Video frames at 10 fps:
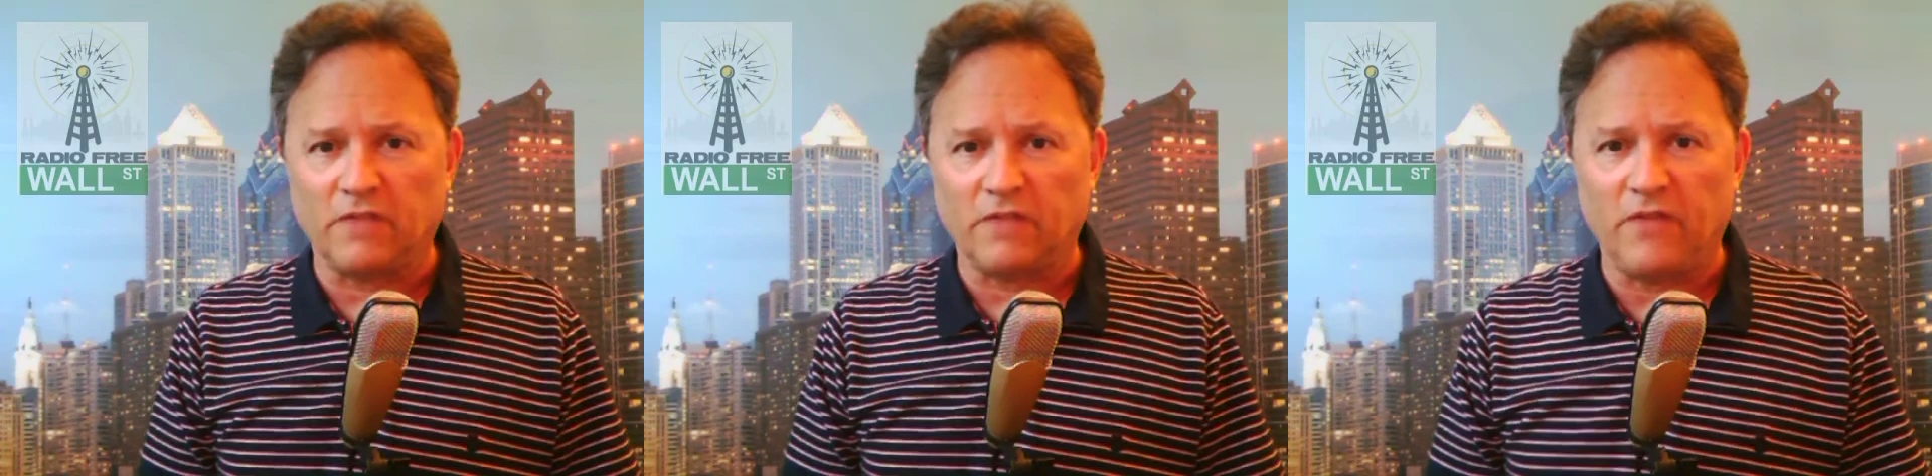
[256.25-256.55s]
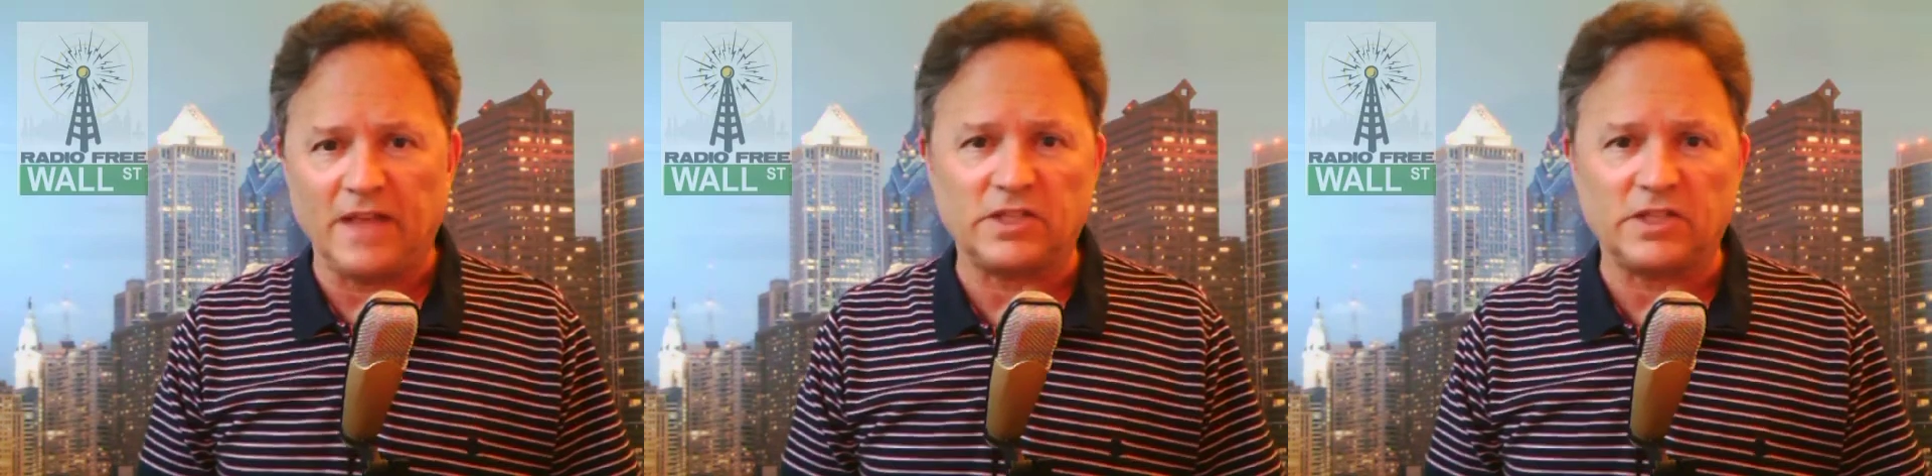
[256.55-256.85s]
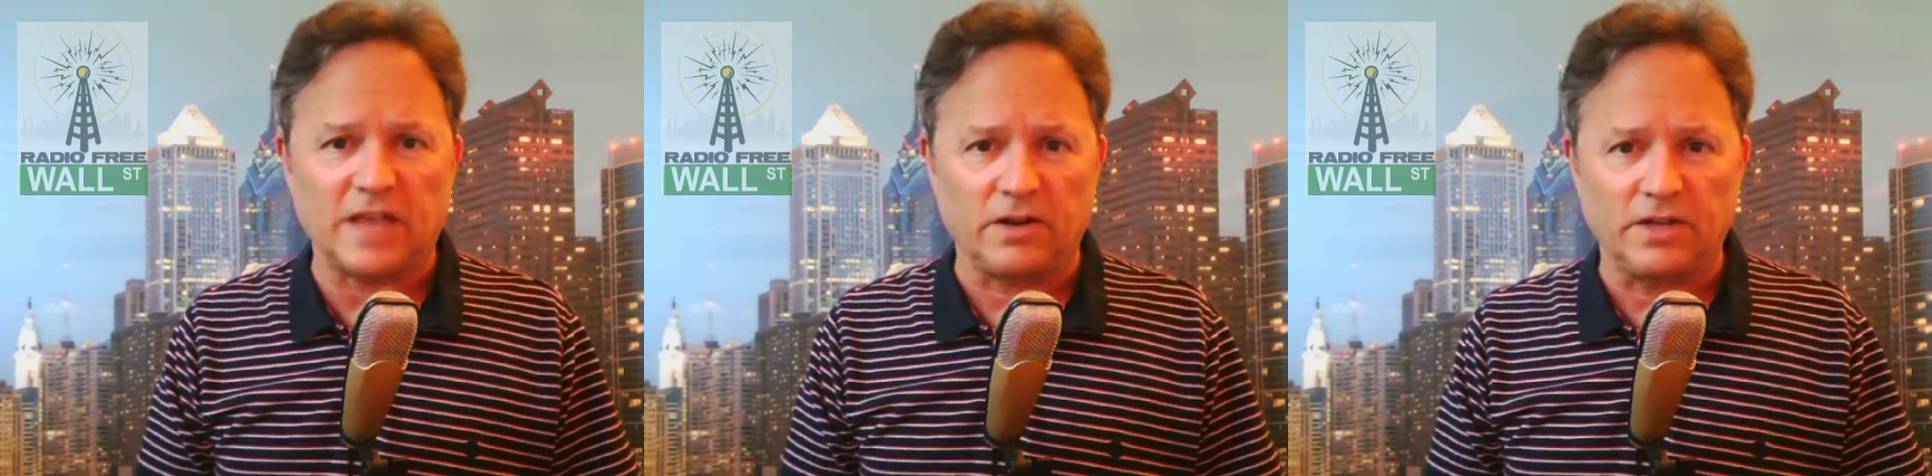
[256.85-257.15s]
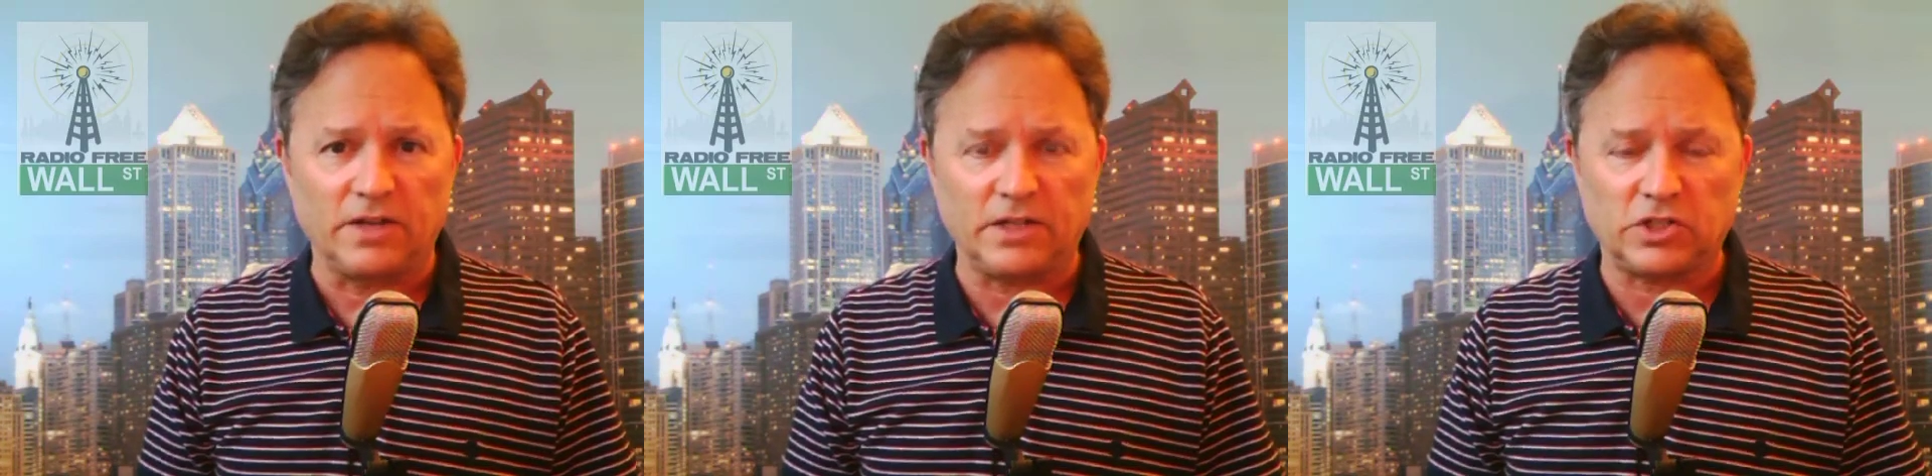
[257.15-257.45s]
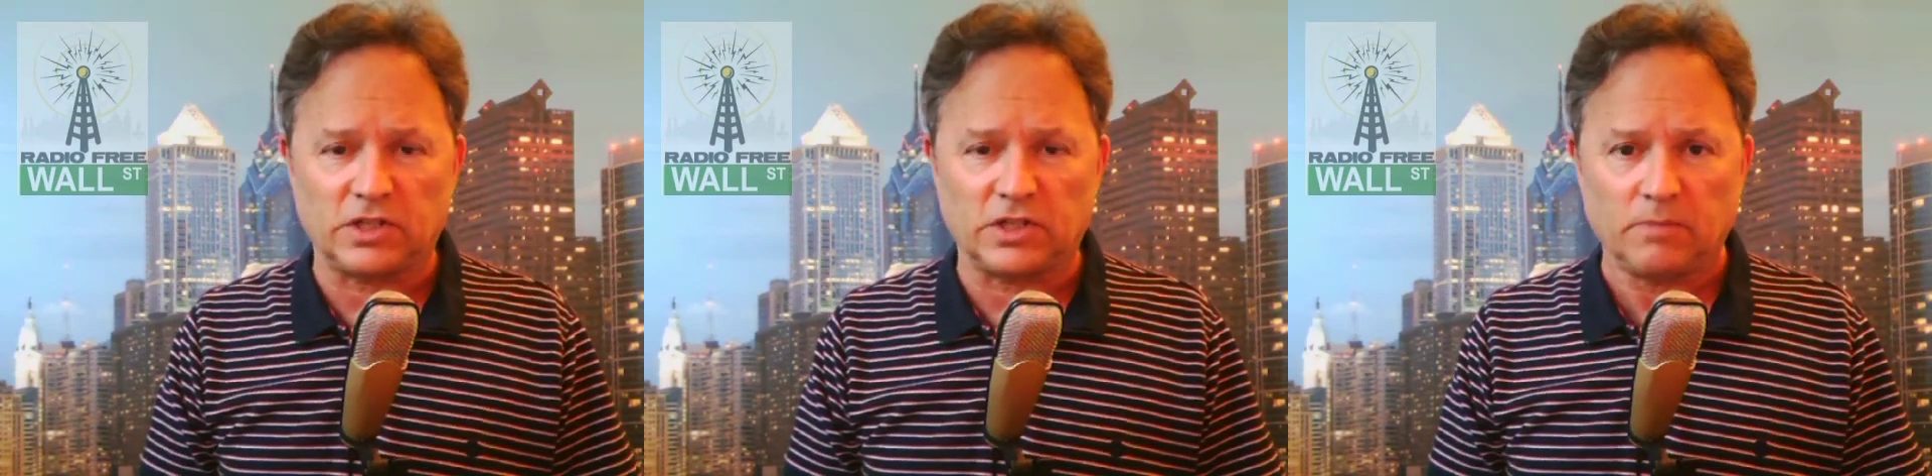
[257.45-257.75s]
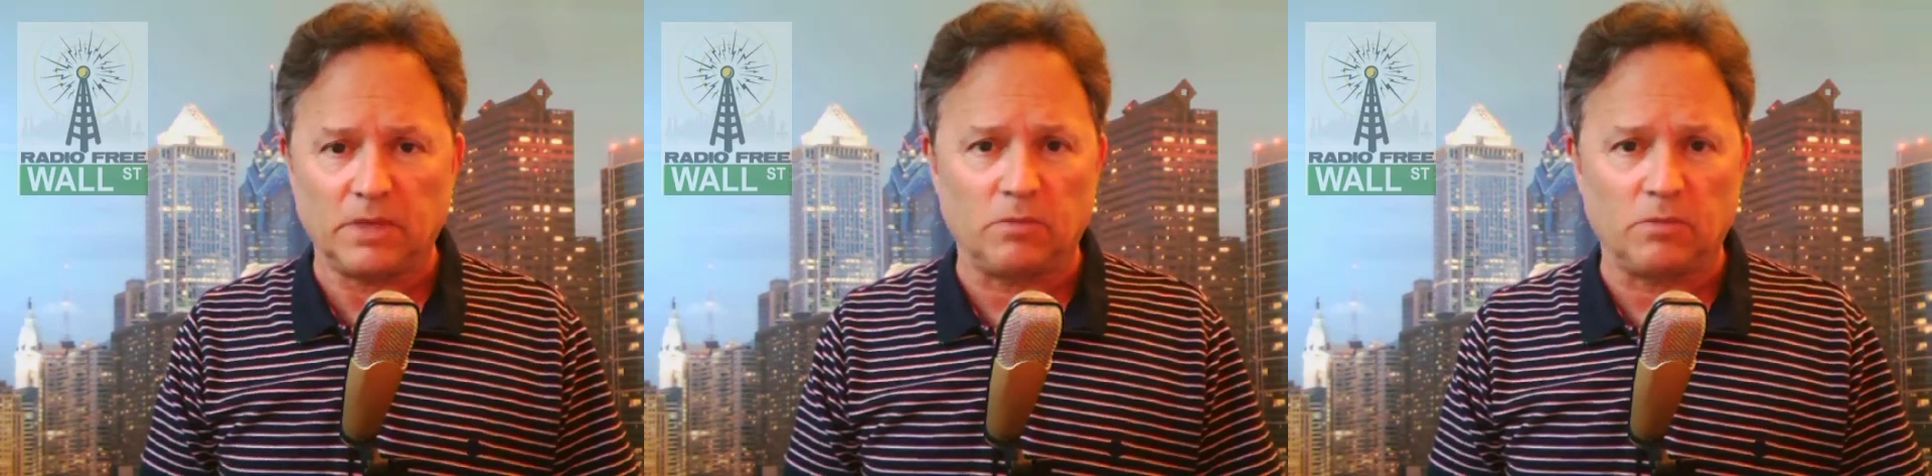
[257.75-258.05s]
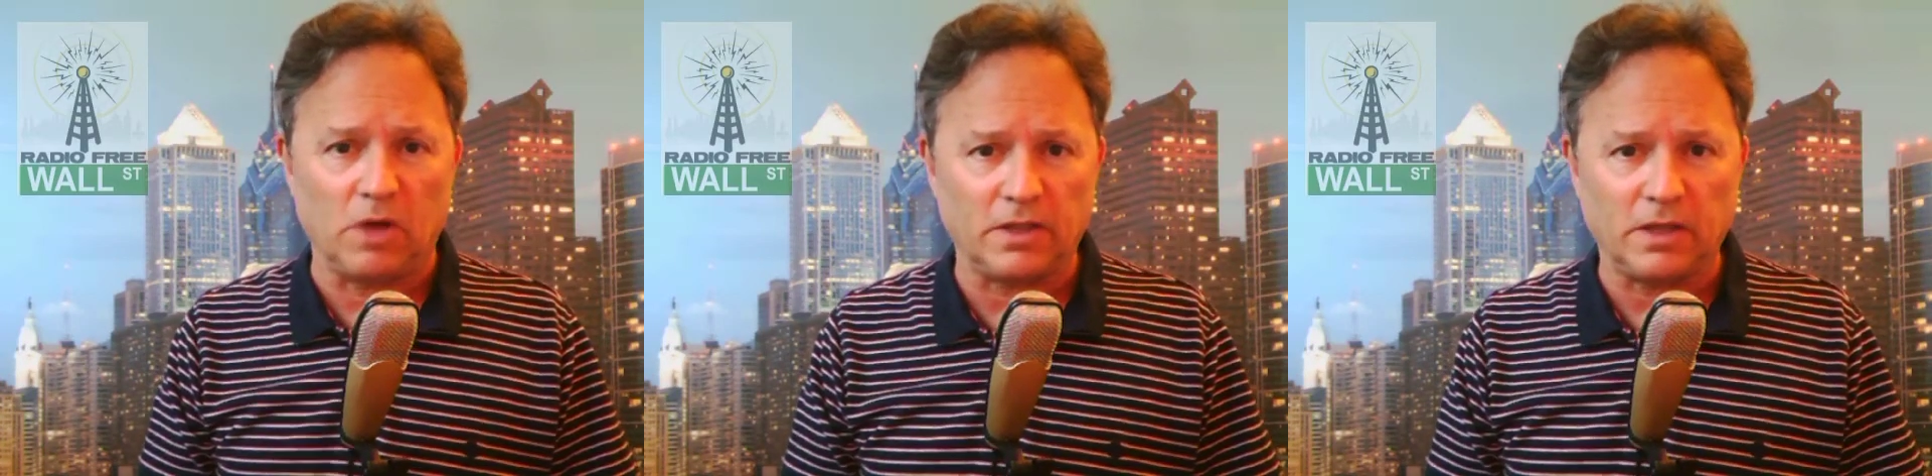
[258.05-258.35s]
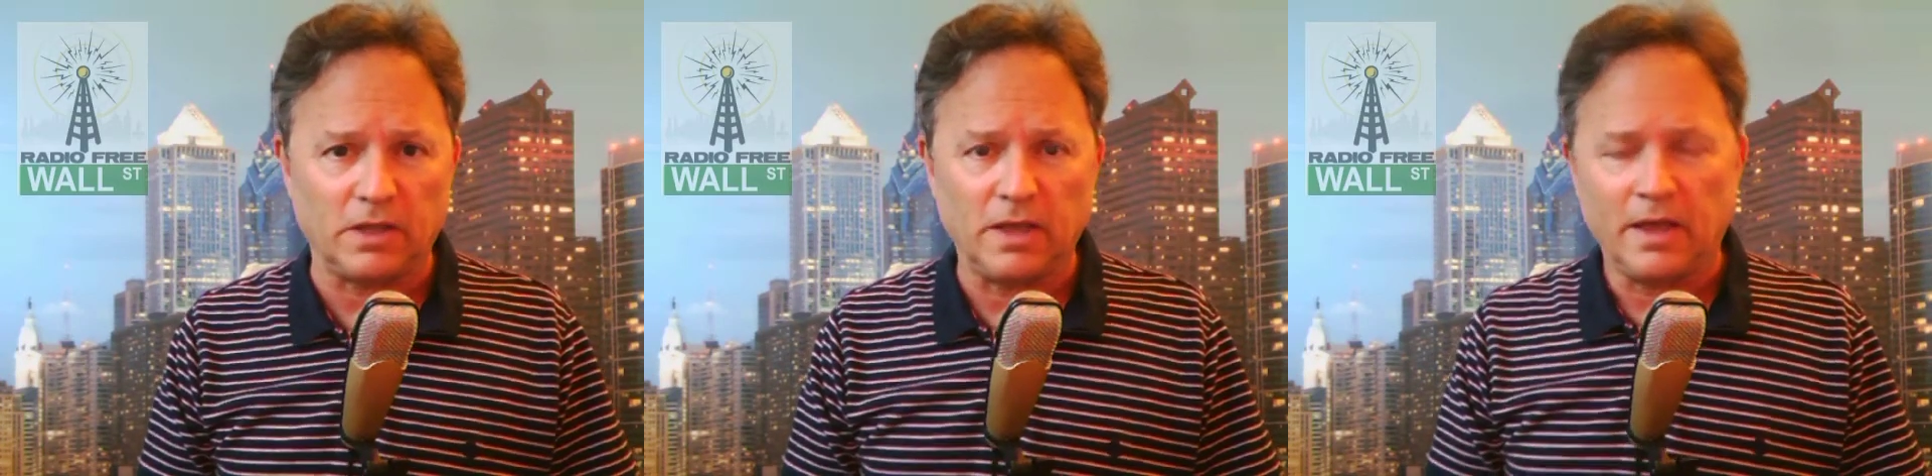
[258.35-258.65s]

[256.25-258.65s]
the Fed settled its mid-month